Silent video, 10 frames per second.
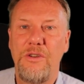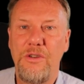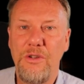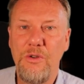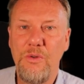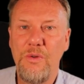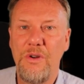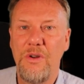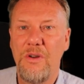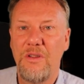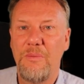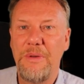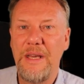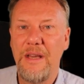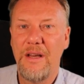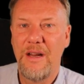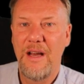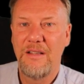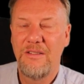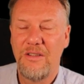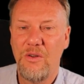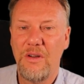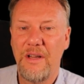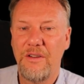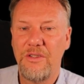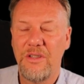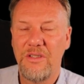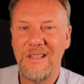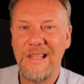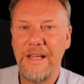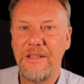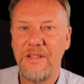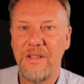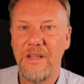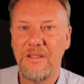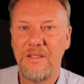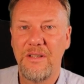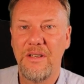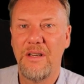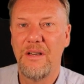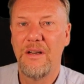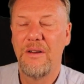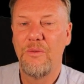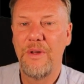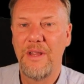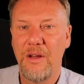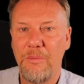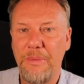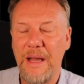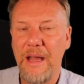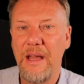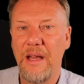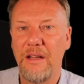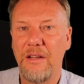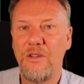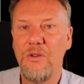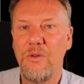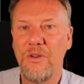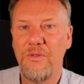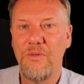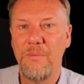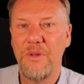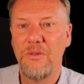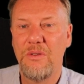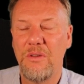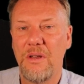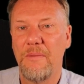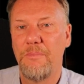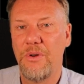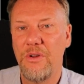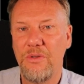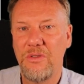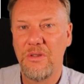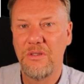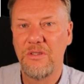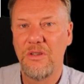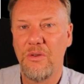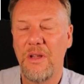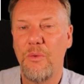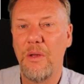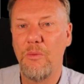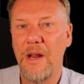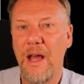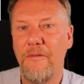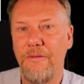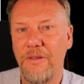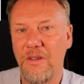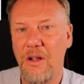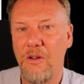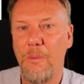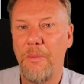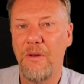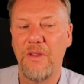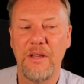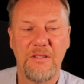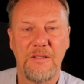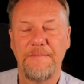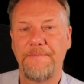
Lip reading: do not be an asshole and just leech this without paying. Do contribute to the producer so that we will have a physical copy of this.